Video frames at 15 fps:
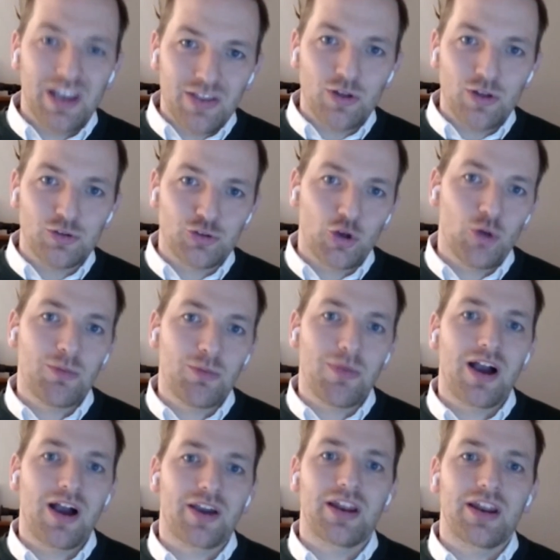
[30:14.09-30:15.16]
in the German
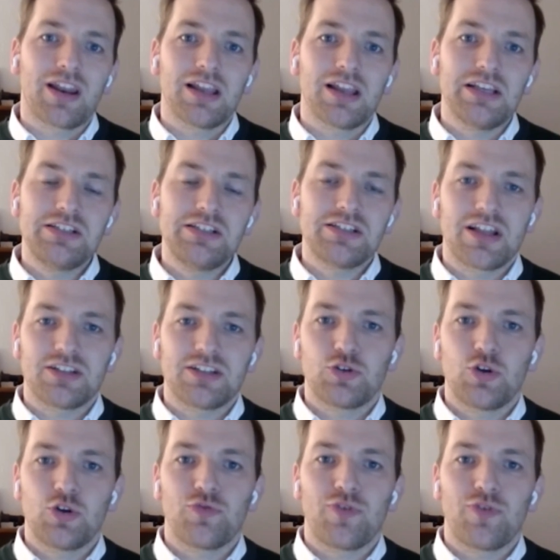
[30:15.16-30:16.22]
market, at least, that's
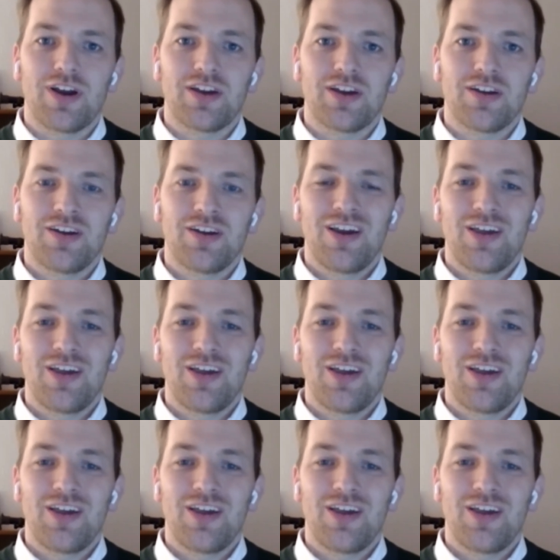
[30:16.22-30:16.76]
certified